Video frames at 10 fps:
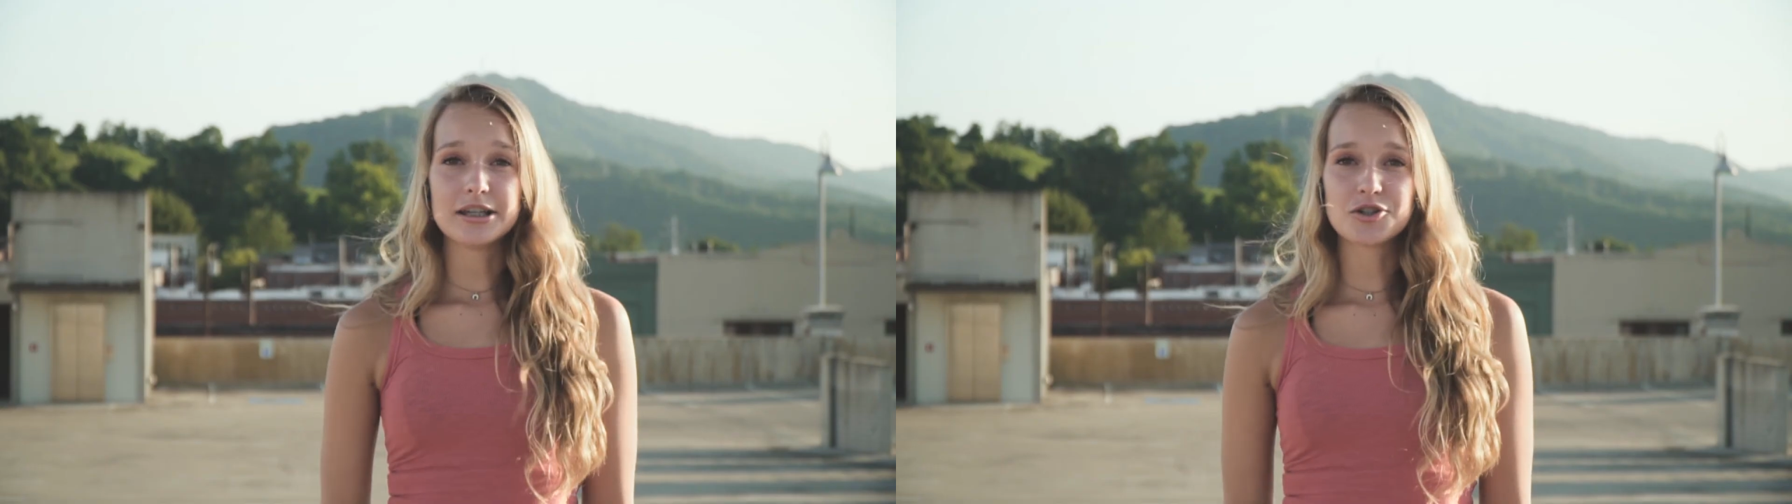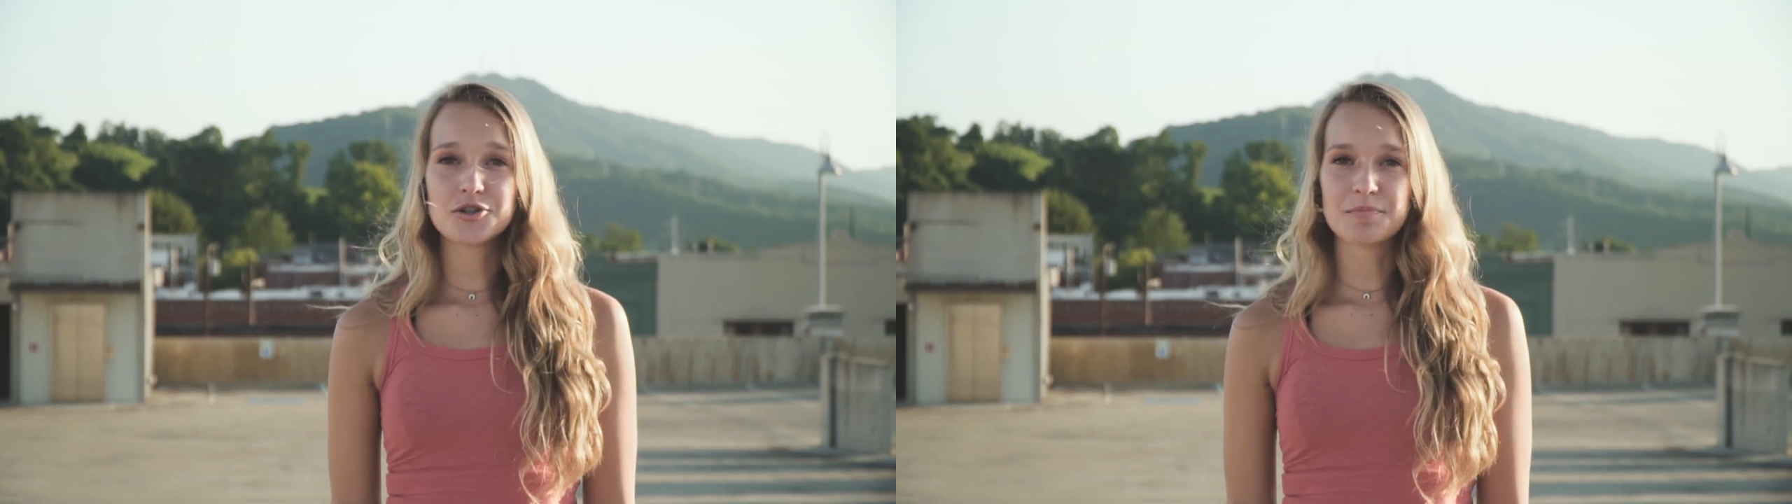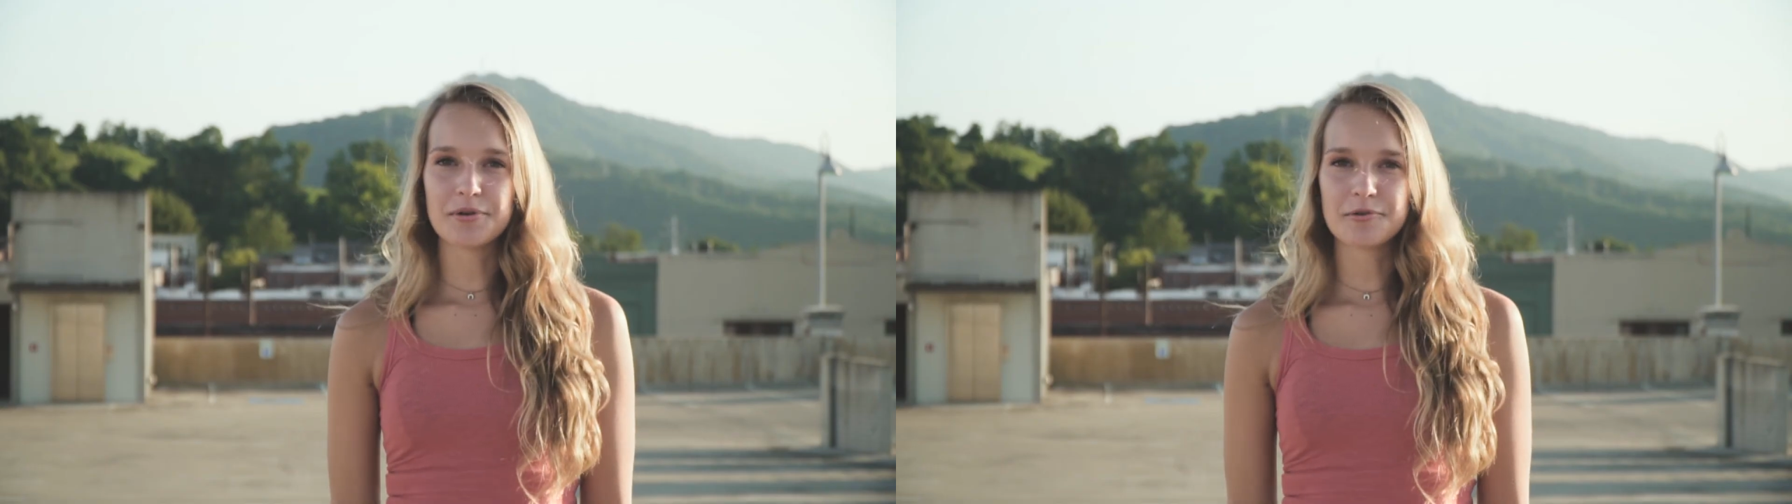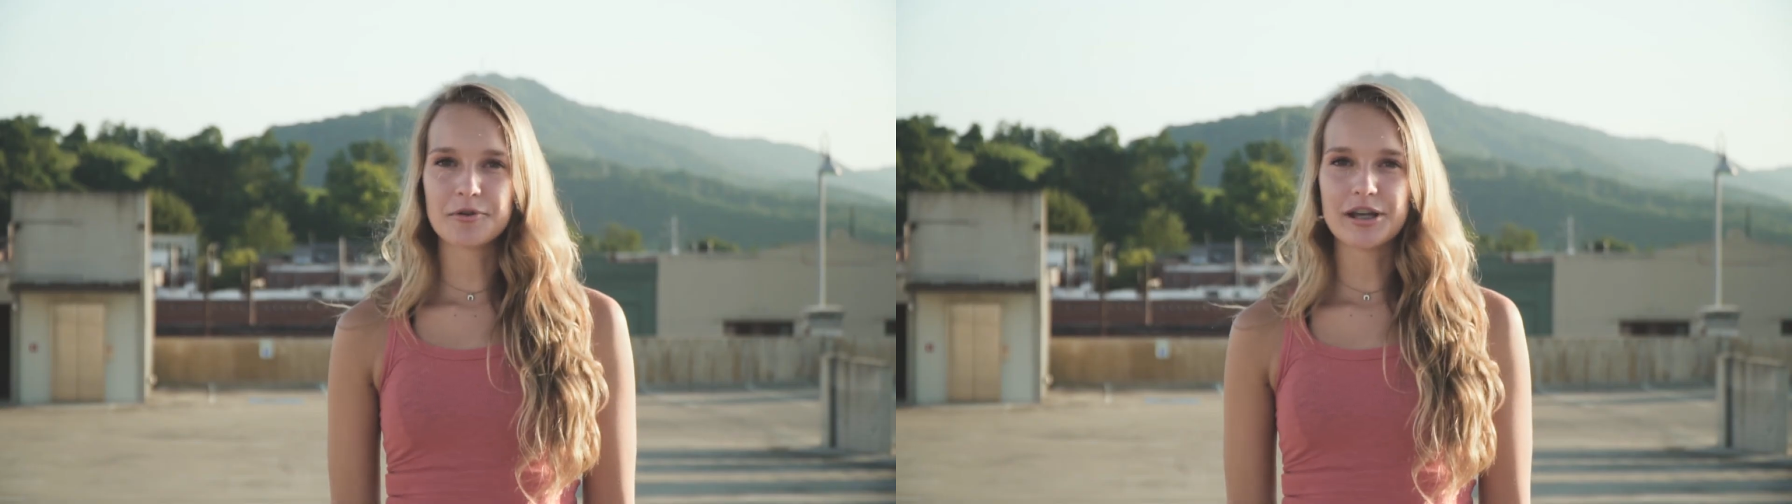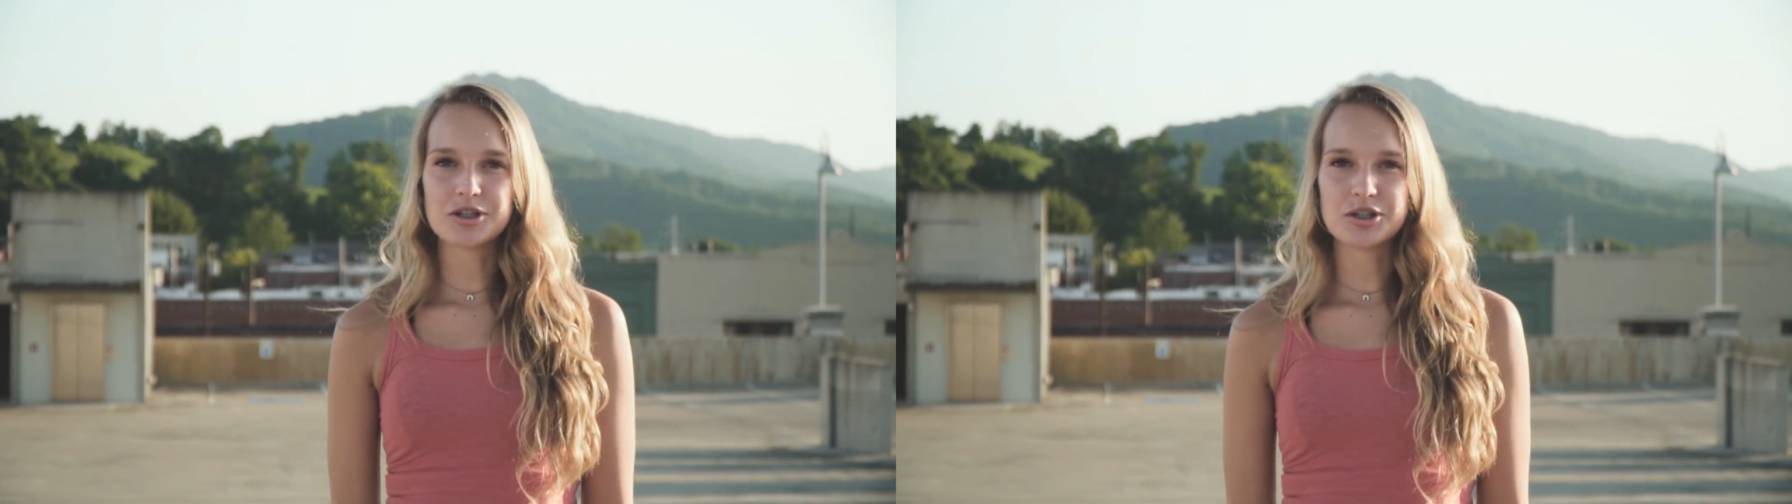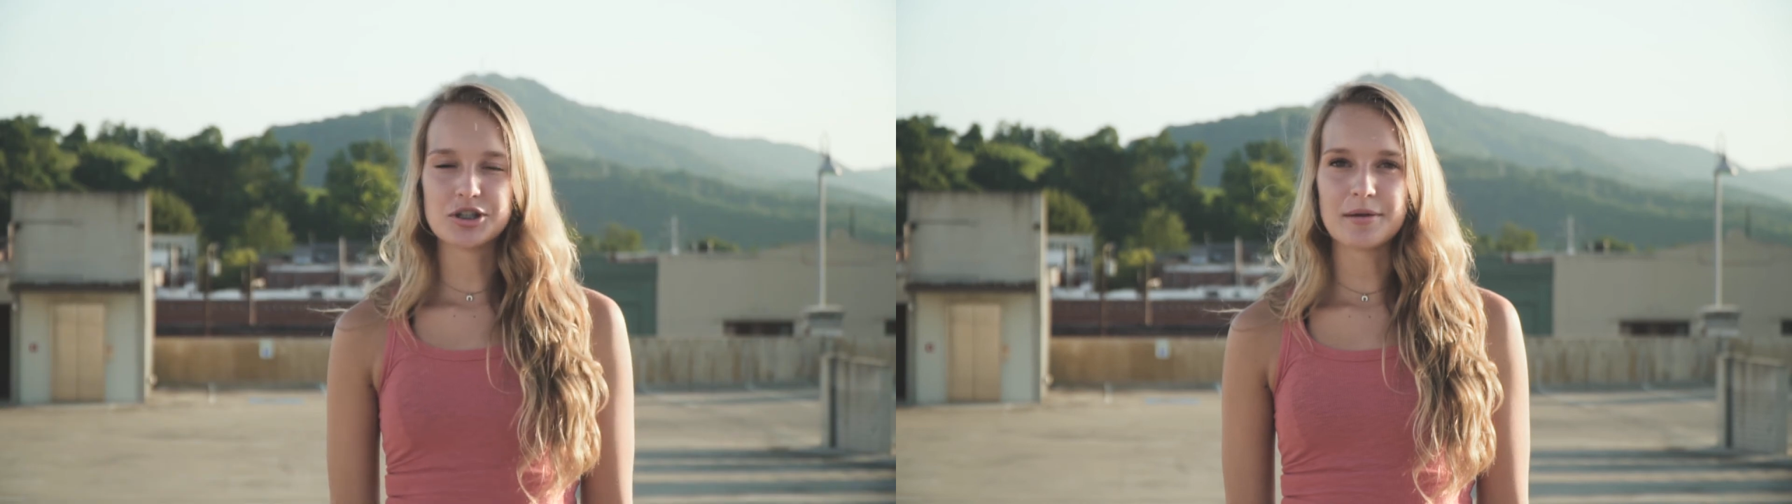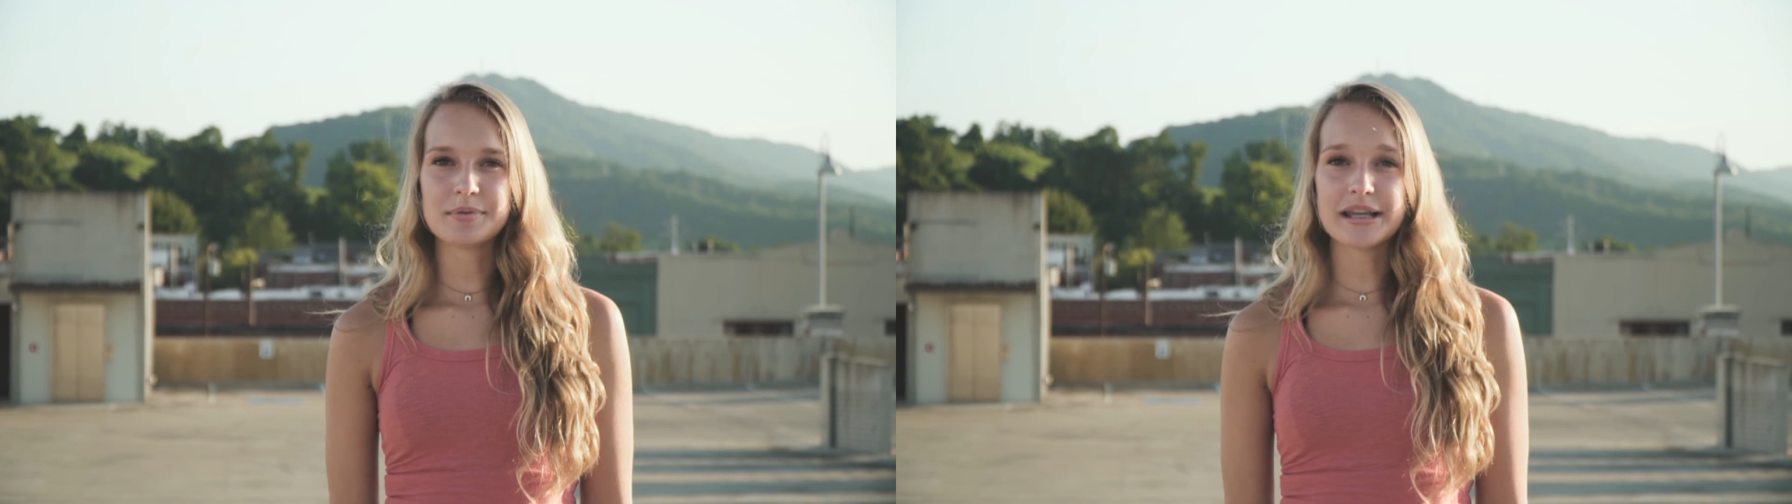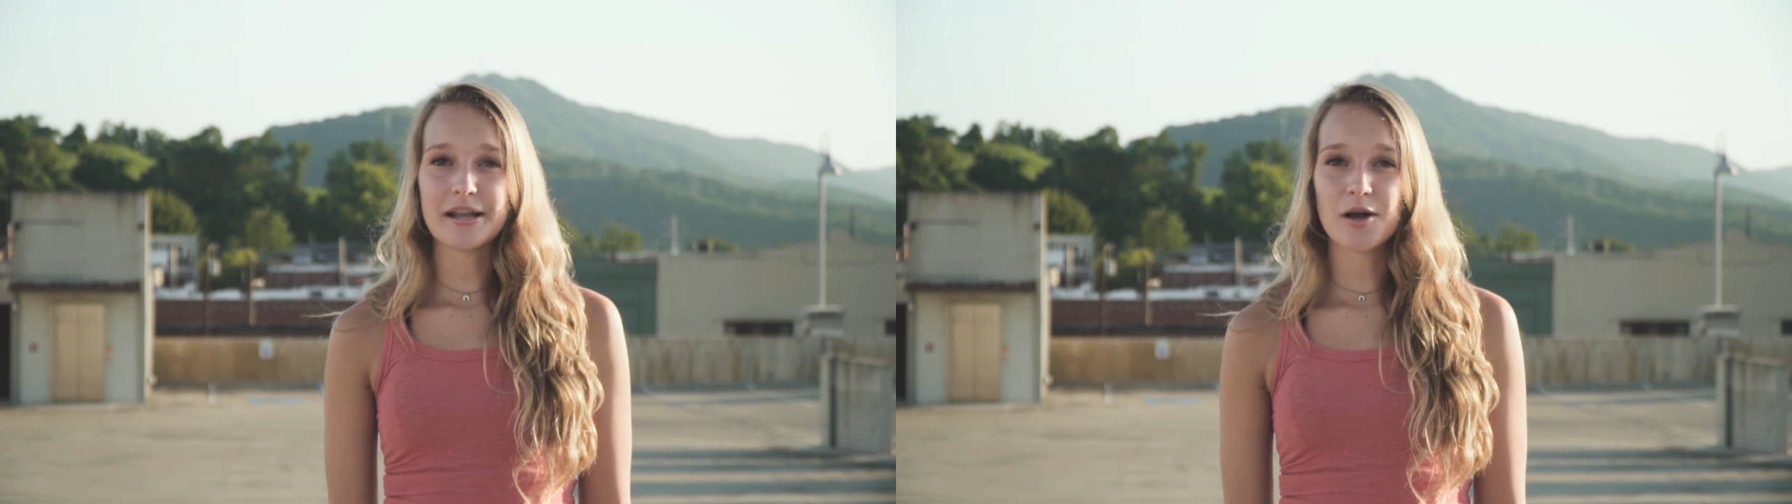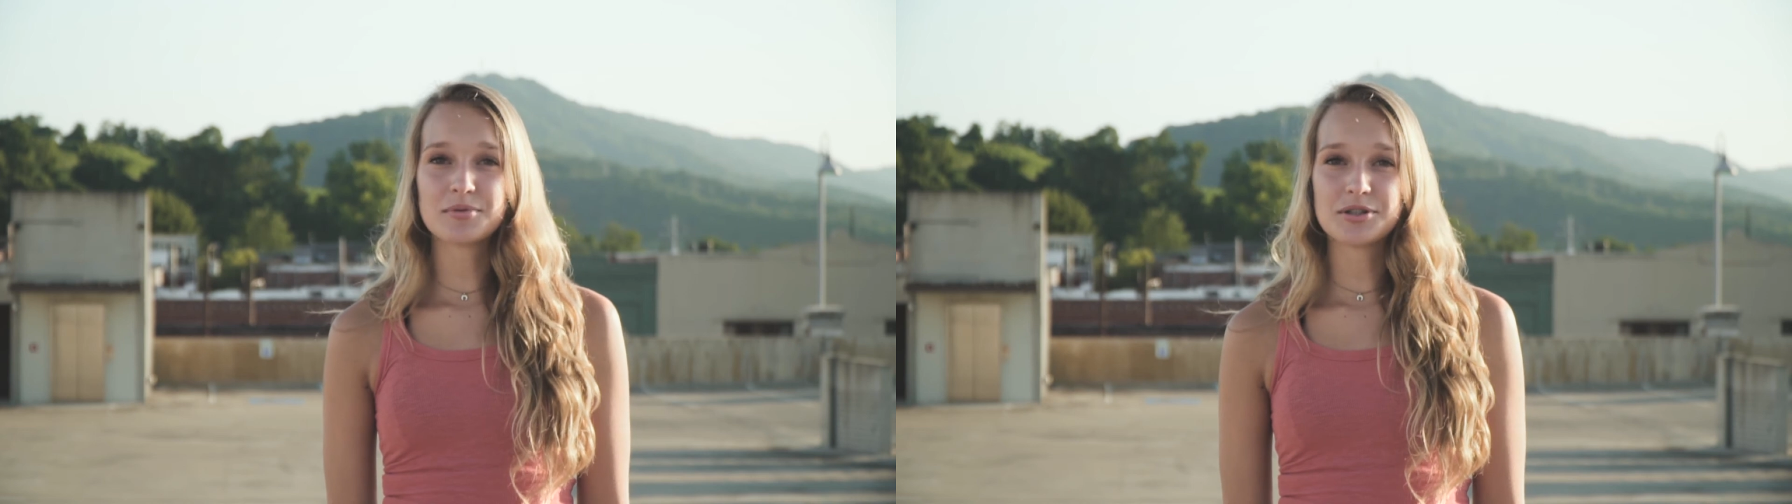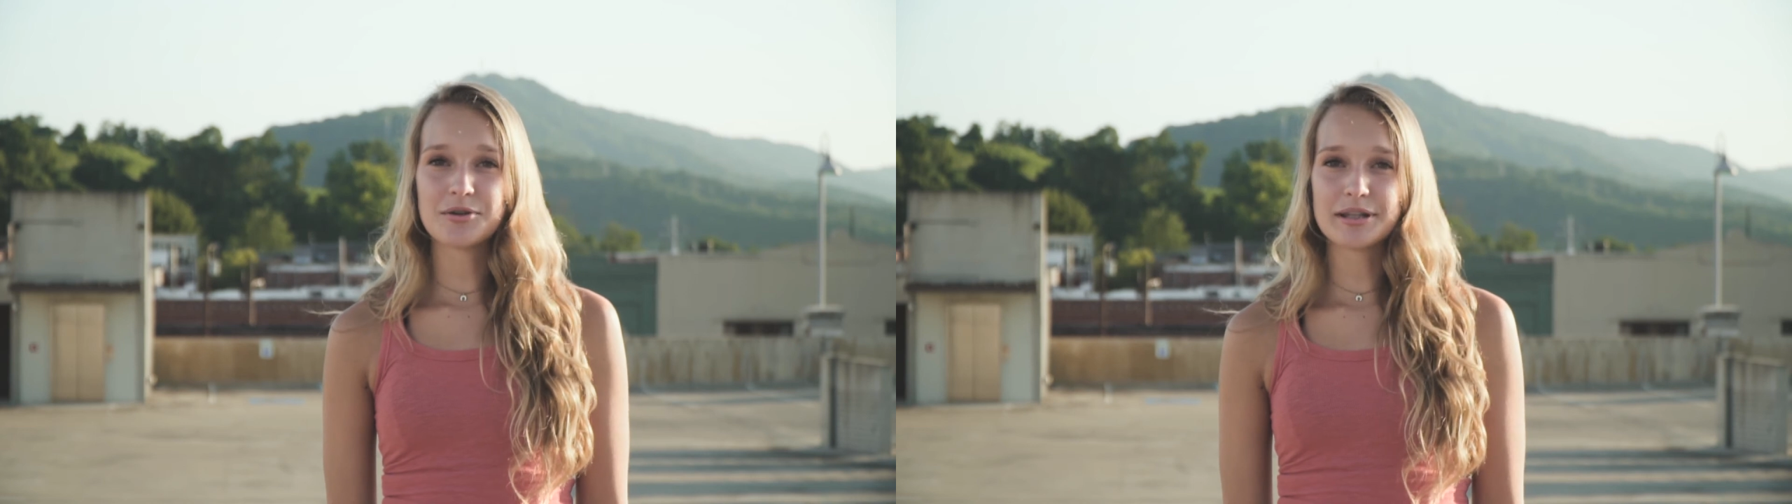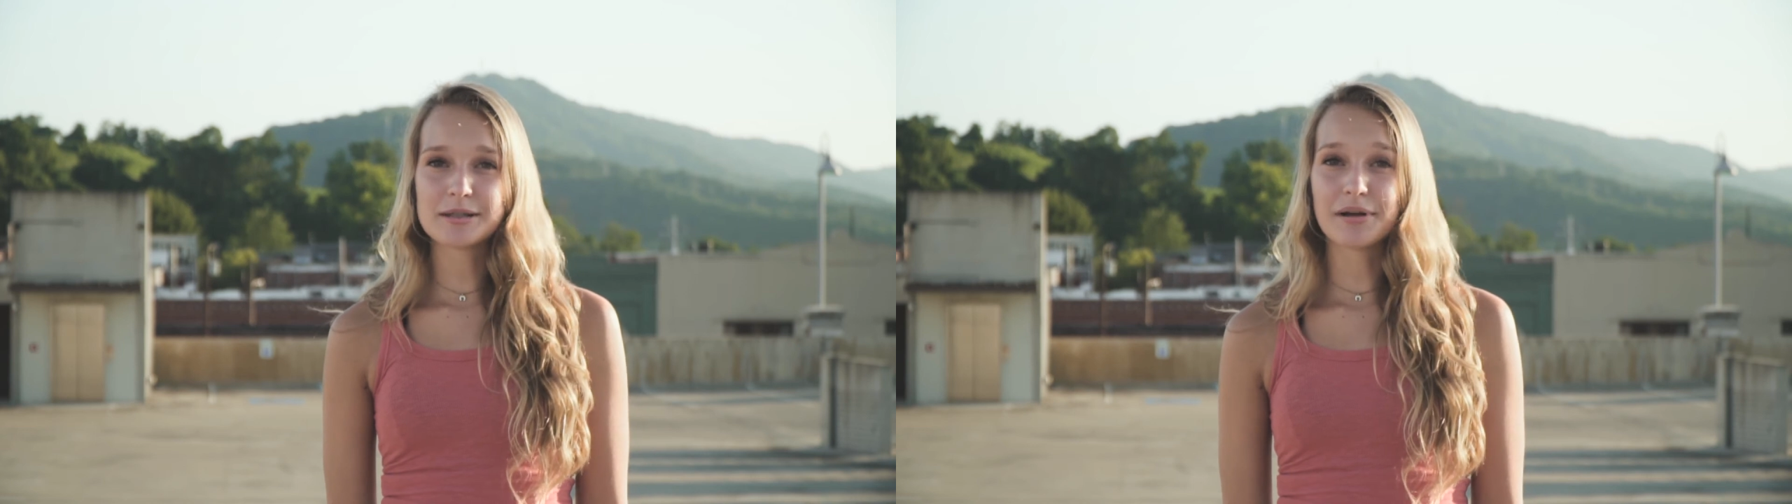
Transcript: Teachers build relationships and help students